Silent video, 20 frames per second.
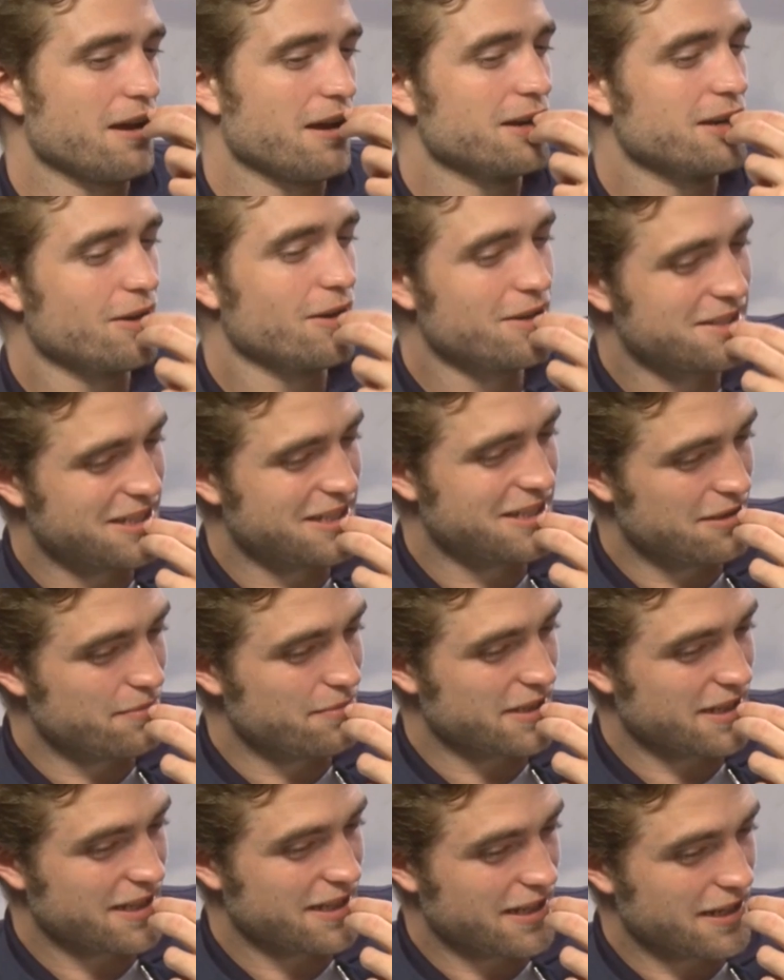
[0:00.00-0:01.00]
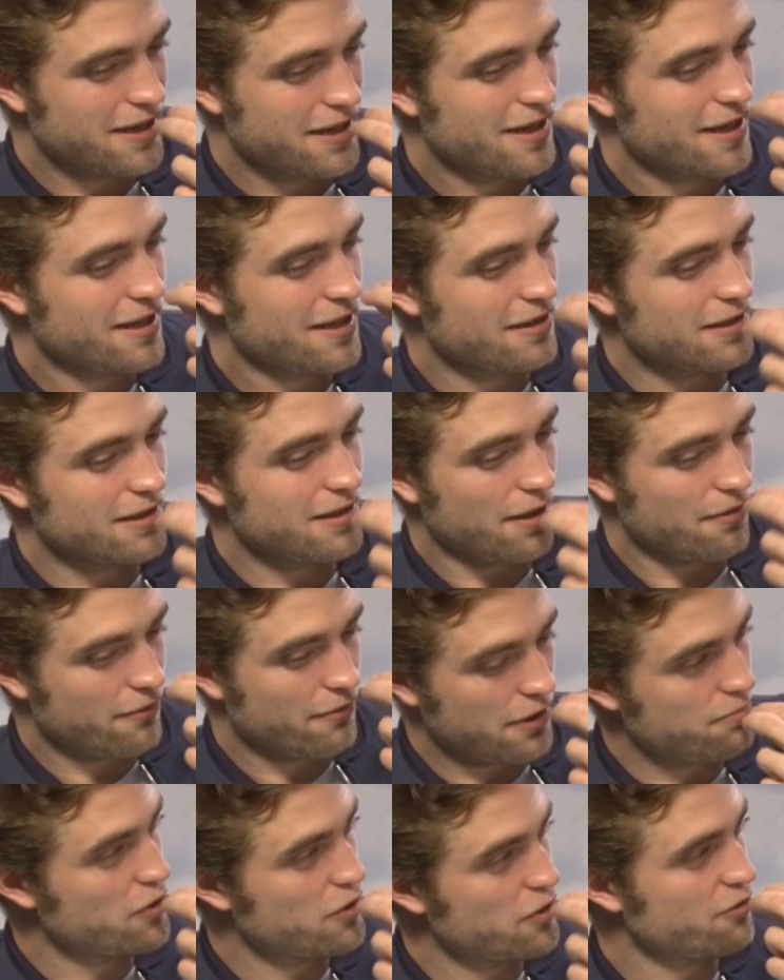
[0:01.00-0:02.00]
I noticed at the beginning, if
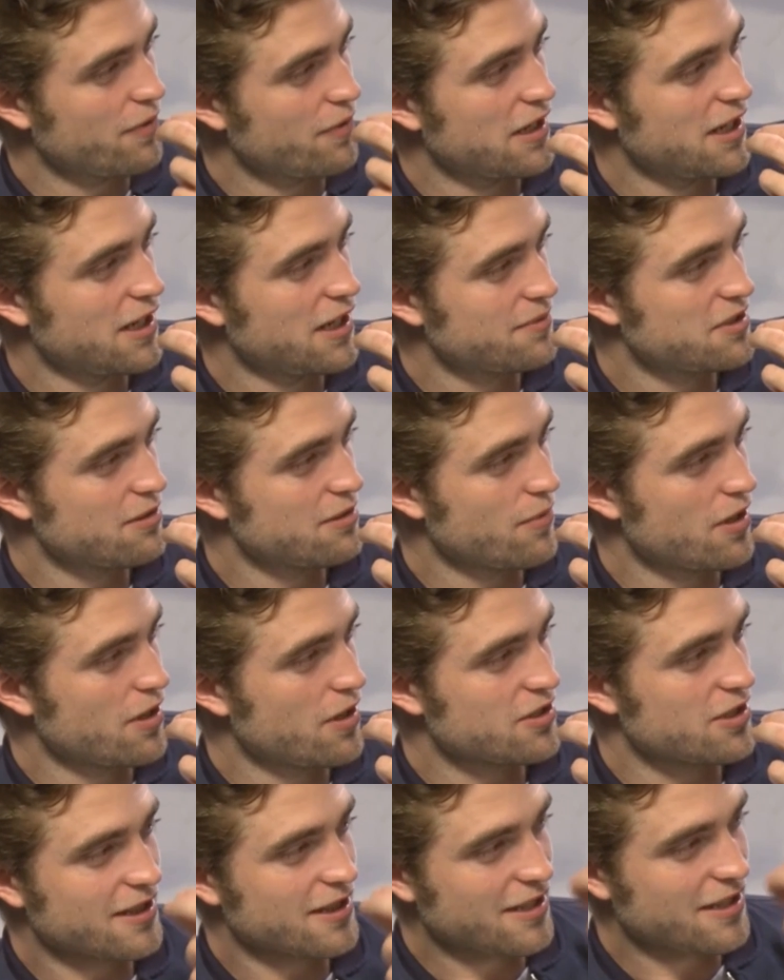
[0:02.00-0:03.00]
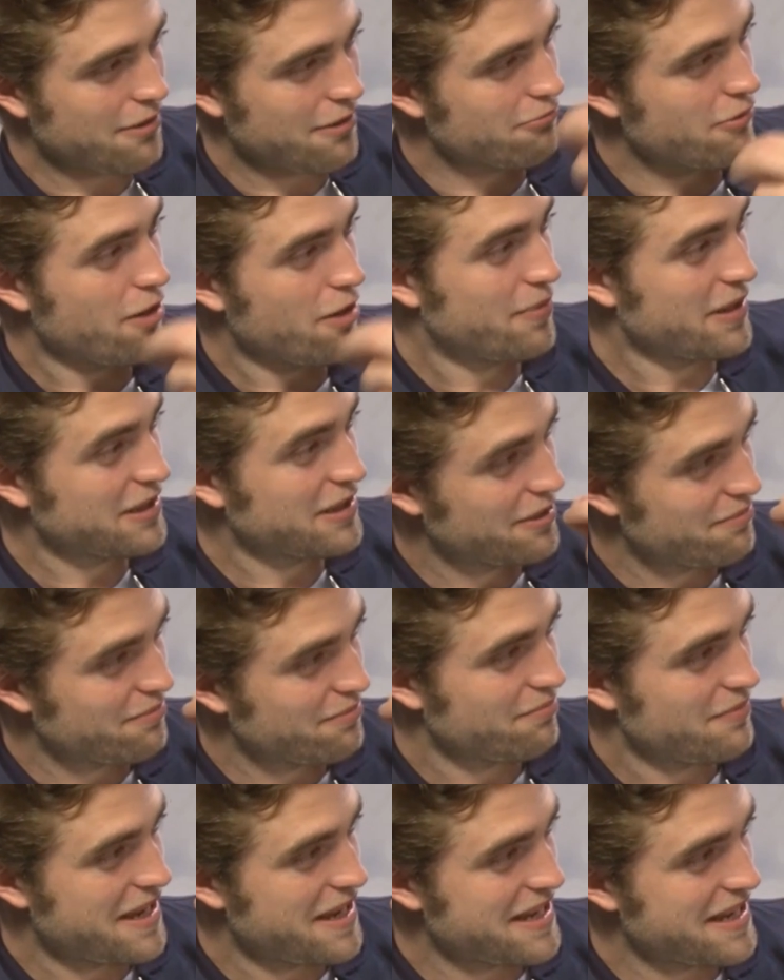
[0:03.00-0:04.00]
I moved my lips too much, it kept rubbing the
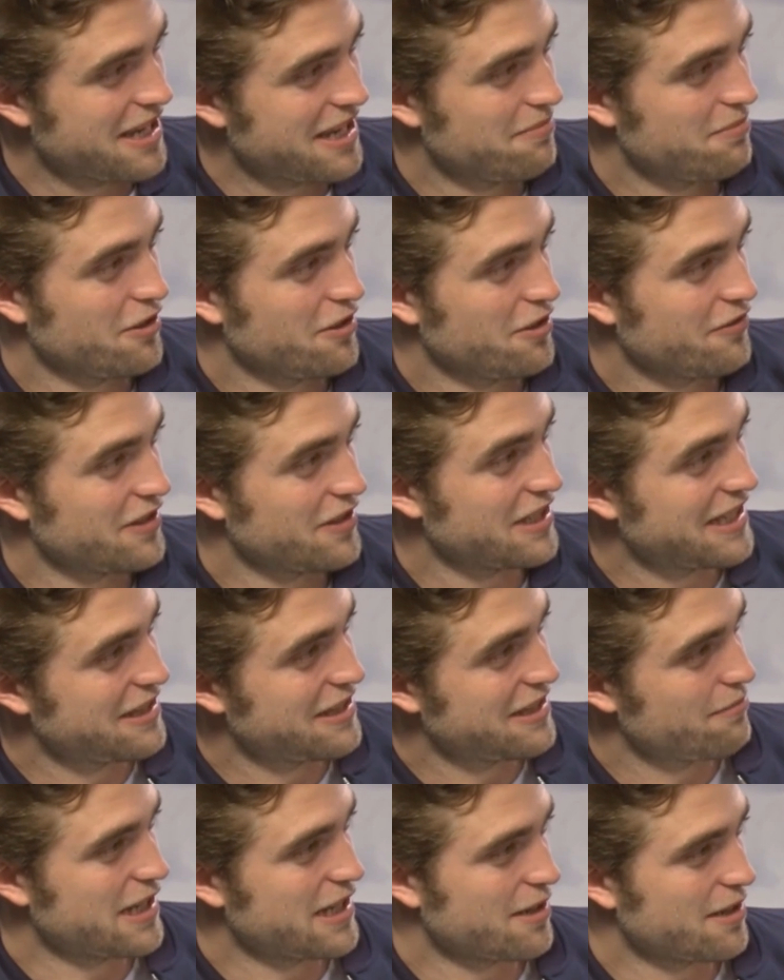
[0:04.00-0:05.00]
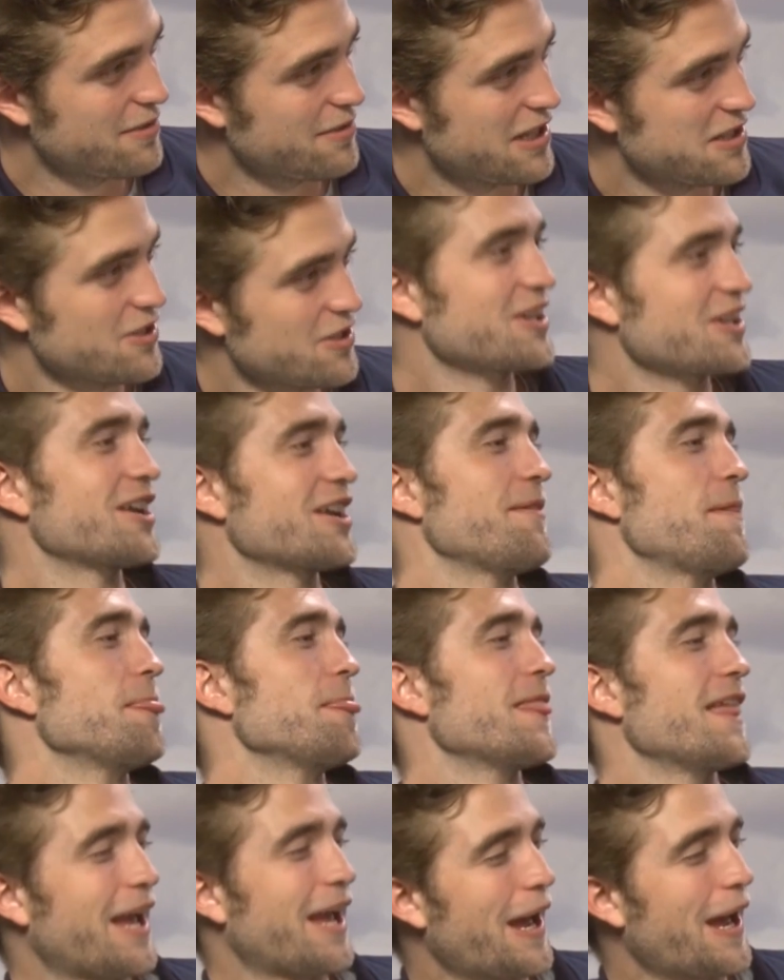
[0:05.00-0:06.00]
makeup off in the makeup test. Right.
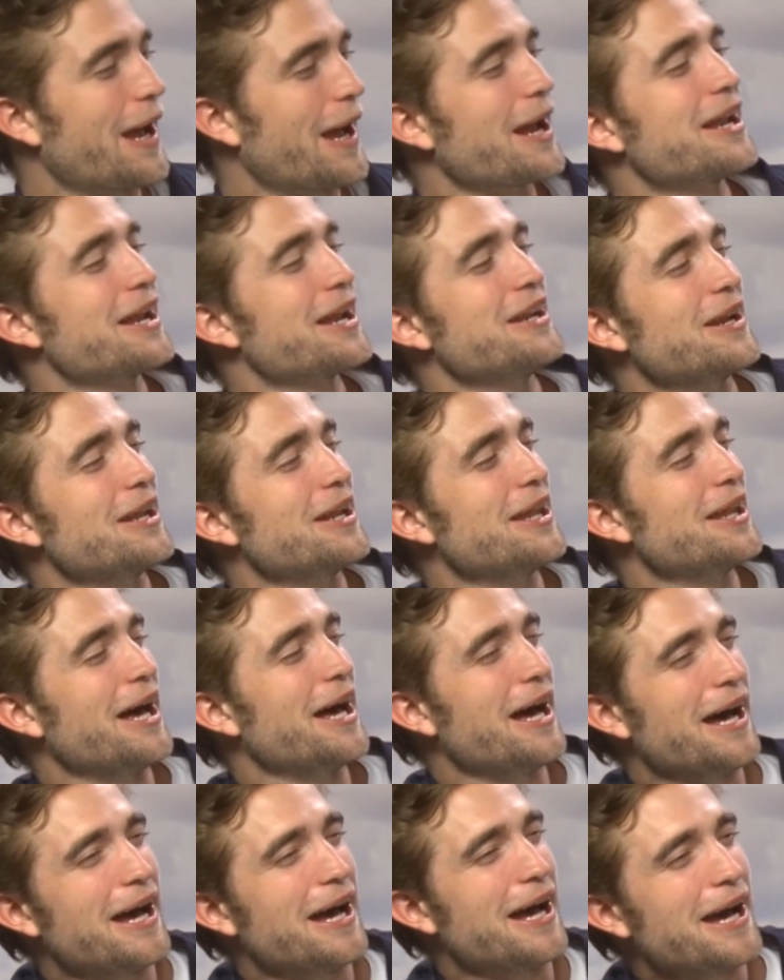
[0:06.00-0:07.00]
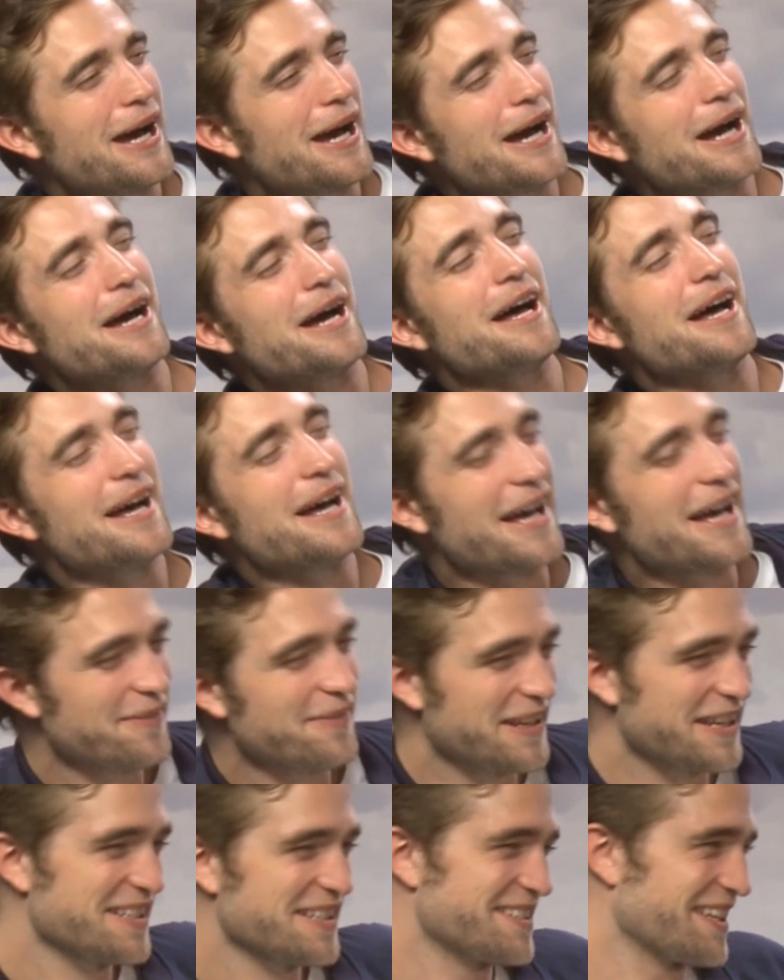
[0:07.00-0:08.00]
So I had to do that. And
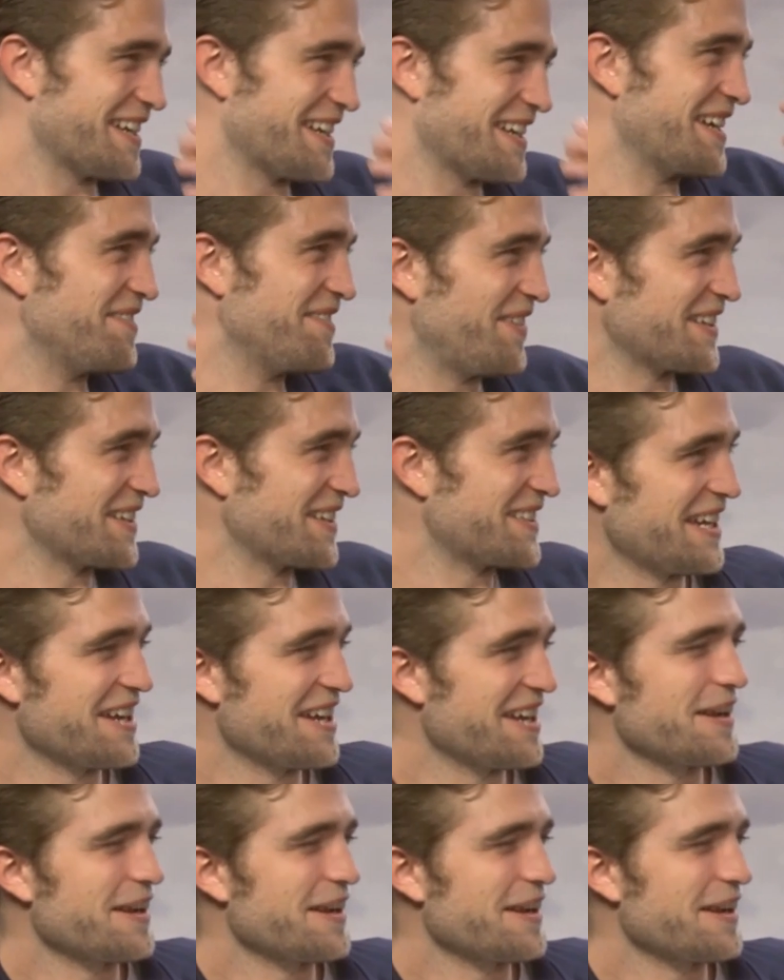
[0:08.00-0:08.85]
then it suddenly affected the accent.